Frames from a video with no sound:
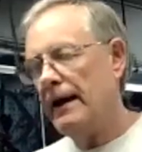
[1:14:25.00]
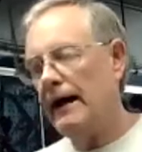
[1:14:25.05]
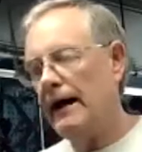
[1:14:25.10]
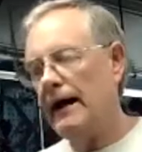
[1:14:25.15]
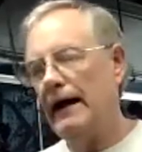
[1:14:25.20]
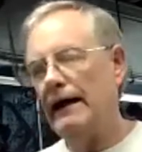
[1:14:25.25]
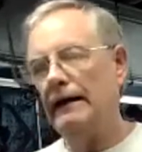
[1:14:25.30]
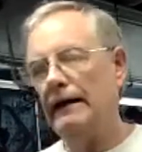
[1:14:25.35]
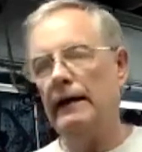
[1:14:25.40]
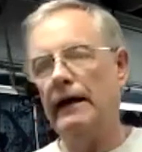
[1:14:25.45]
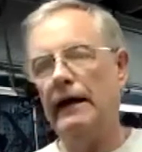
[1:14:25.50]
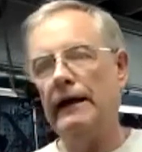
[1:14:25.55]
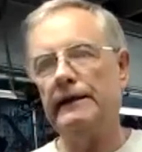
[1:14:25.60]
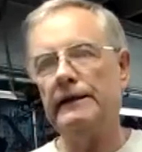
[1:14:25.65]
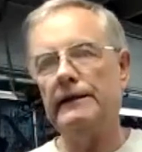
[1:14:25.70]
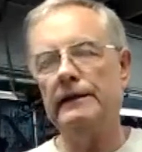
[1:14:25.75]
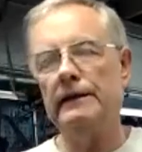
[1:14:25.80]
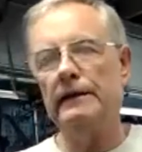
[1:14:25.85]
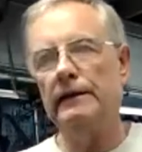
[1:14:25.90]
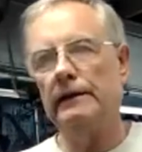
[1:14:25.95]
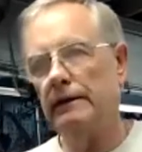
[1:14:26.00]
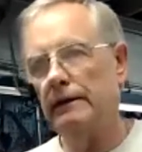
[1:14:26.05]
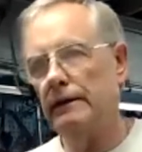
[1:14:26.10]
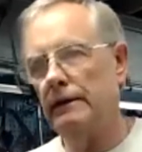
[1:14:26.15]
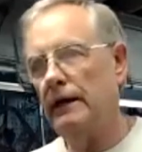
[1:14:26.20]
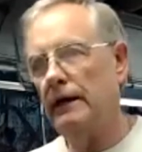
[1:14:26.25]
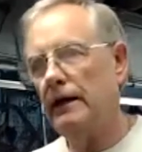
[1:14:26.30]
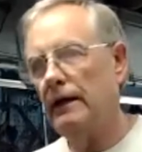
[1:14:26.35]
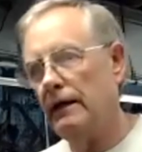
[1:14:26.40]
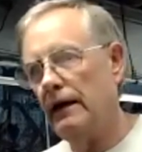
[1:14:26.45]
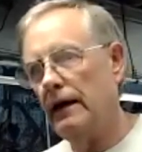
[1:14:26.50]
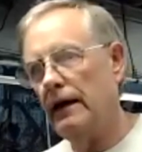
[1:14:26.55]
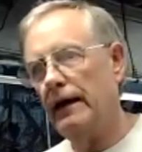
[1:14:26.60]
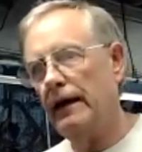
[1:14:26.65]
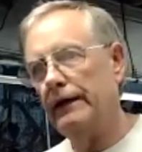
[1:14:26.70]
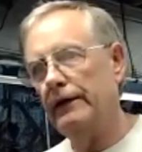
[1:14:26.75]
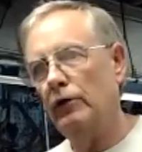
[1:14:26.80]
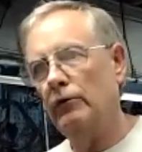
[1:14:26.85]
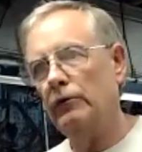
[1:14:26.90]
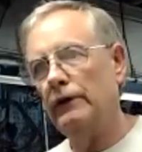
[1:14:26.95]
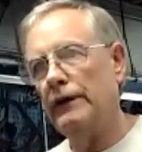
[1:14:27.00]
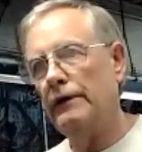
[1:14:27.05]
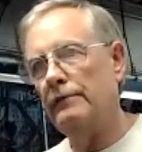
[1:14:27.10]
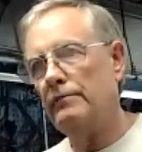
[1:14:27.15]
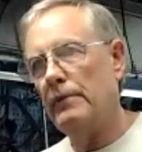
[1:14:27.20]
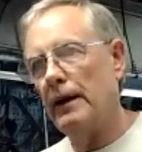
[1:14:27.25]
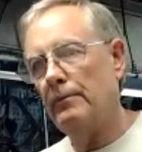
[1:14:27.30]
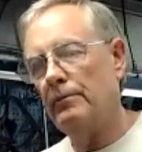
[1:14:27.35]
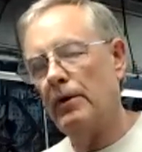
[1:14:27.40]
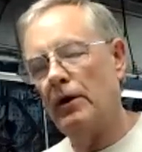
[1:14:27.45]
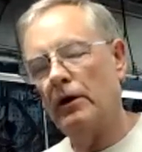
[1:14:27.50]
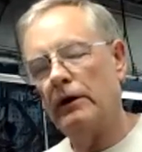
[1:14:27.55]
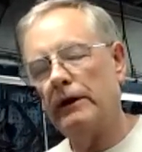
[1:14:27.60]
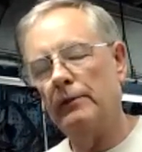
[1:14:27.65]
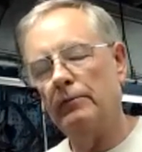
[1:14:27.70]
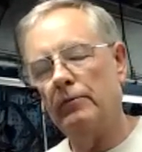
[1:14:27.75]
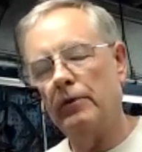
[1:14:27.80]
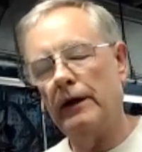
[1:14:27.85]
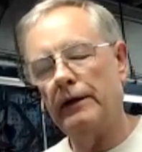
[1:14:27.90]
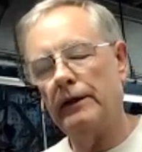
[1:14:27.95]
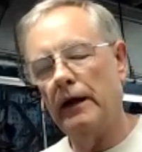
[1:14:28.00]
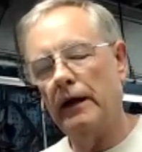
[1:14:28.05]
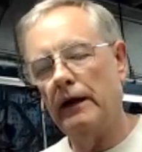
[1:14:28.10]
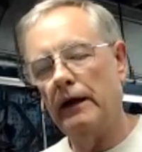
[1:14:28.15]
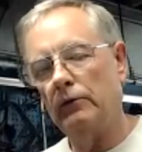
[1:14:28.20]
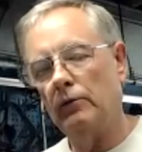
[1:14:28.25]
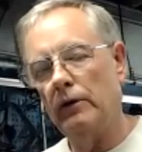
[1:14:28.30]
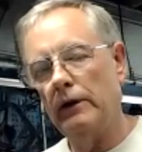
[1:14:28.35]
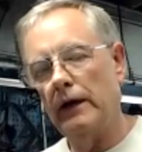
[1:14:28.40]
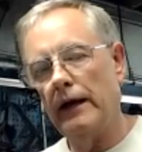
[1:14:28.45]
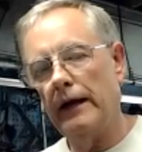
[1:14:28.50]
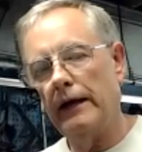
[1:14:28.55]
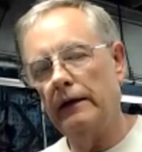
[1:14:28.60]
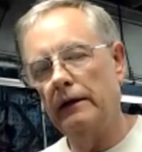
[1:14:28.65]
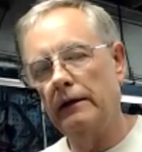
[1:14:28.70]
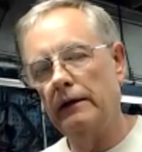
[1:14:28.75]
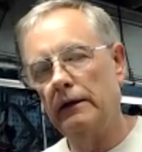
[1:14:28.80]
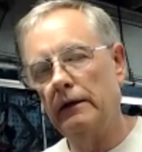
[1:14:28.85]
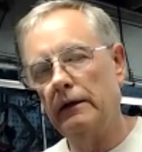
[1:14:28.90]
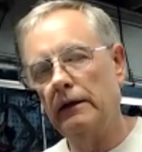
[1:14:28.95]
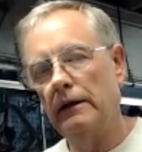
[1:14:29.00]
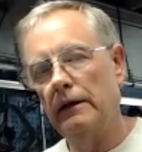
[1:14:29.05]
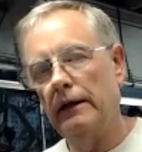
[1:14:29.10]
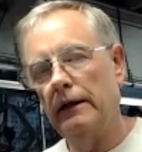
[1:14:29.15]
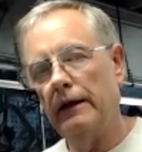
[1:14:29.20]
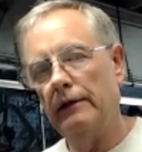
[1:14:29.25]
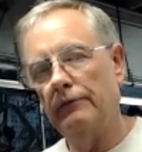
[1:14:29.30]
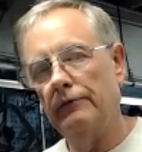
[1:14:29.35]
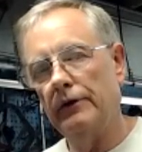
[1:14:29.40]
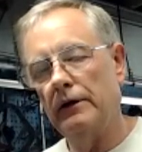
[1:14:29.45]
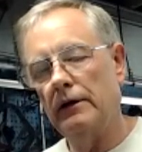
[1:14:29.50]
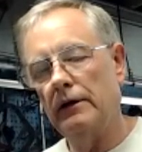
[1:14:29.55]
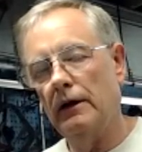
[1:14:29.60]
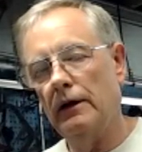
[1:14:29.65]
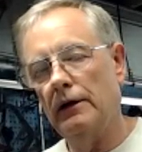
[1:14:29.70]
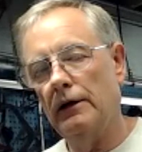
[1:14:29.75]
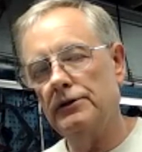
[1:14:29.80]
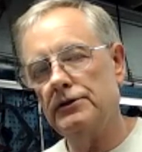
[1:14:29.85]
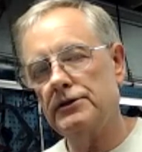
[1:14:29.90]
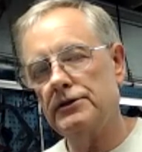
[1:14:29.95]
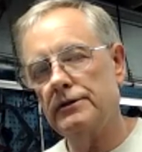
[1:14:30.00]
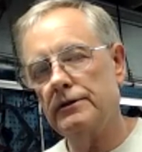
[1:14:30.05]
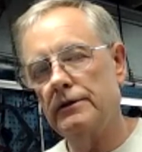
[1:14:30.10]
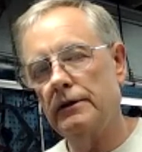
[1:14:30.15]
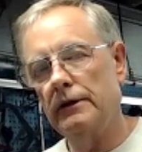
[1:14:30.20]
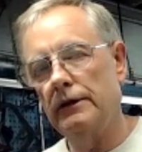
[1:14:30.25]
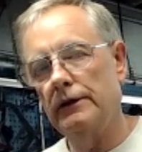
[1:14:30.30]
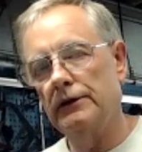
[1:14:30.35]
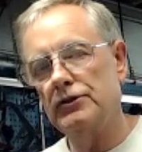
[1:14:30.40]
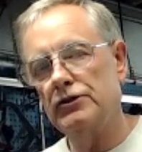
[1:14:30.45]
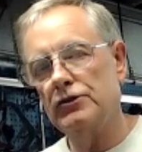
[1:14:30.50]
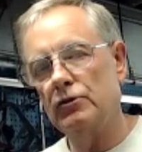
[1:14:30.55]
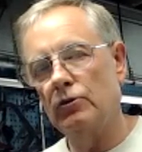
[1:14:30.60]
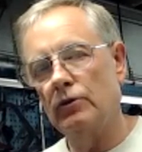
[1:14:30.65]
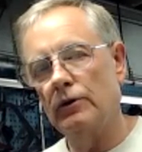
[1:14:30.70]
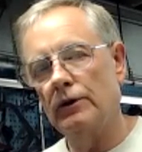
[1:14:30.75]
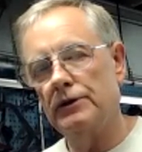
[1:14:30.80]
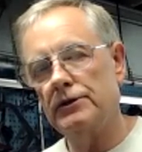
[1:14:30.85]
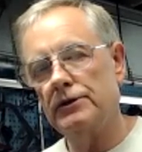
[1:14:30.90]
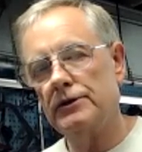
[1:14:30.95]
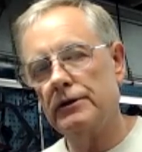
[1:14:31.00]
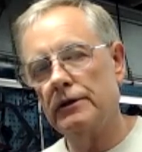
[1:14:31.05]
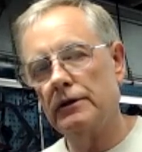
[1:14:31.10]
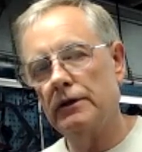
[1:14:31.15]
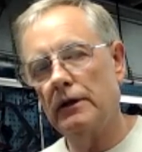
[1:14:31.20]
I like to I don't leave my parking brake on when I have the cars in storage.